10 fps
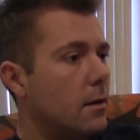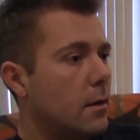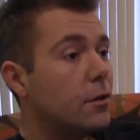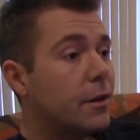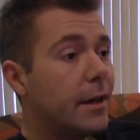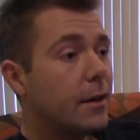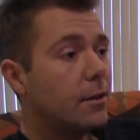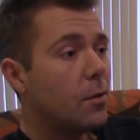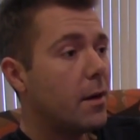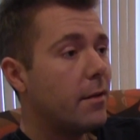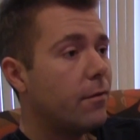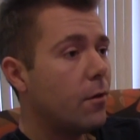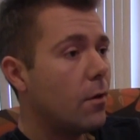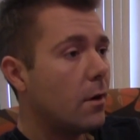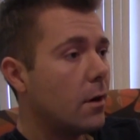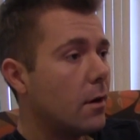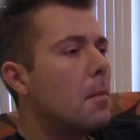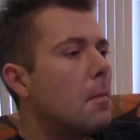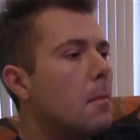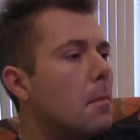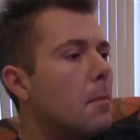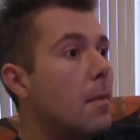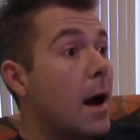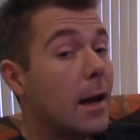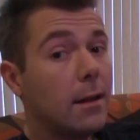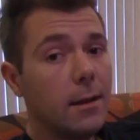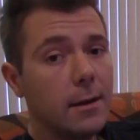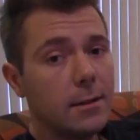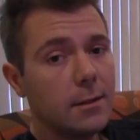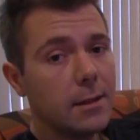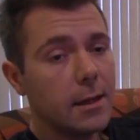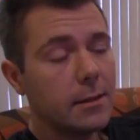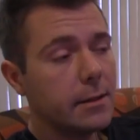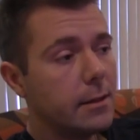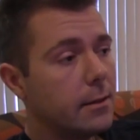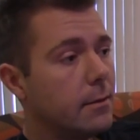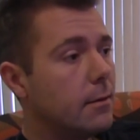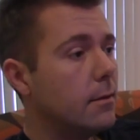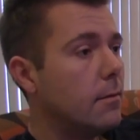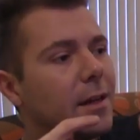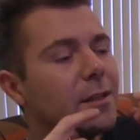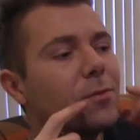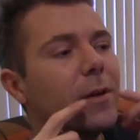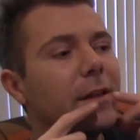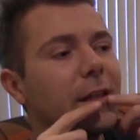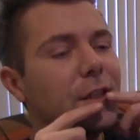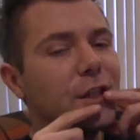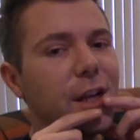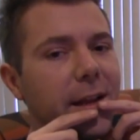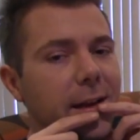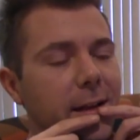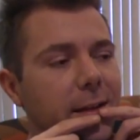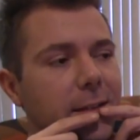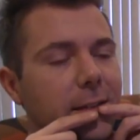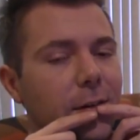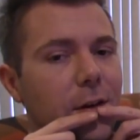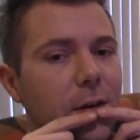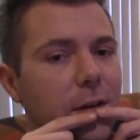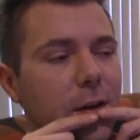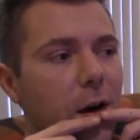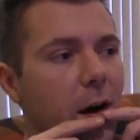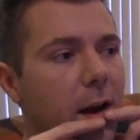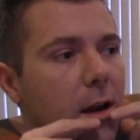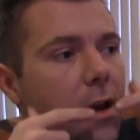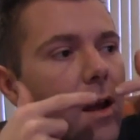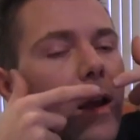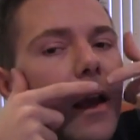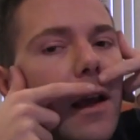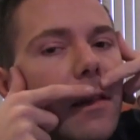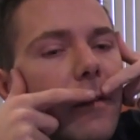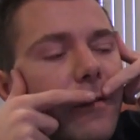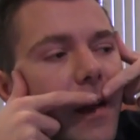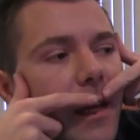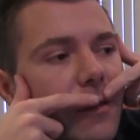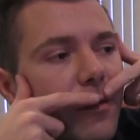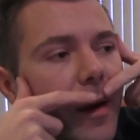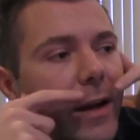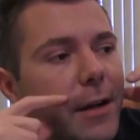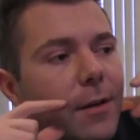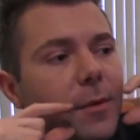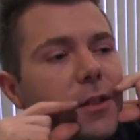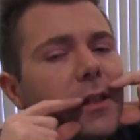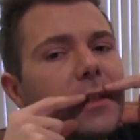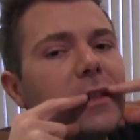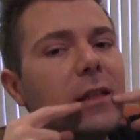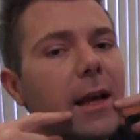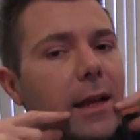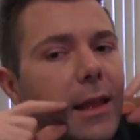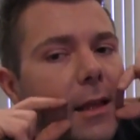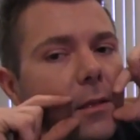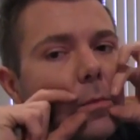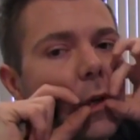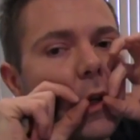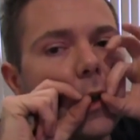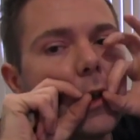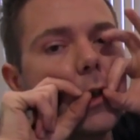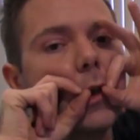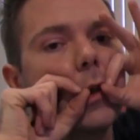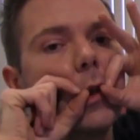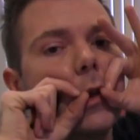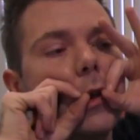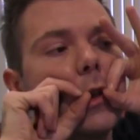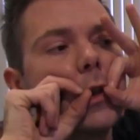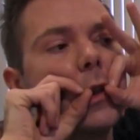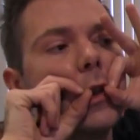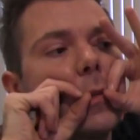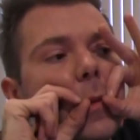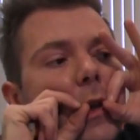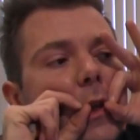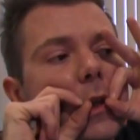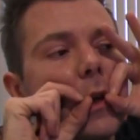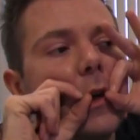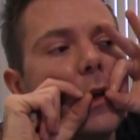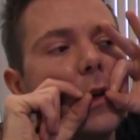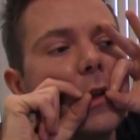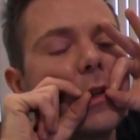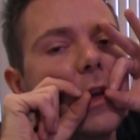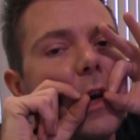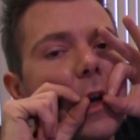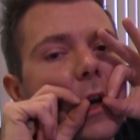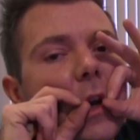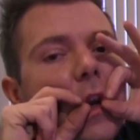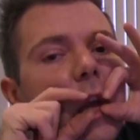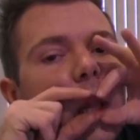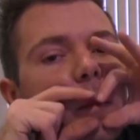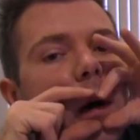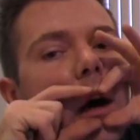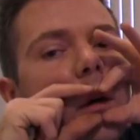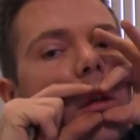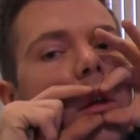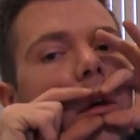The end. Trigger 24. Modeling session. It's weird. The chin is hooked on and the face from right here, but you can see like this much. You can see this much skin and the mouth.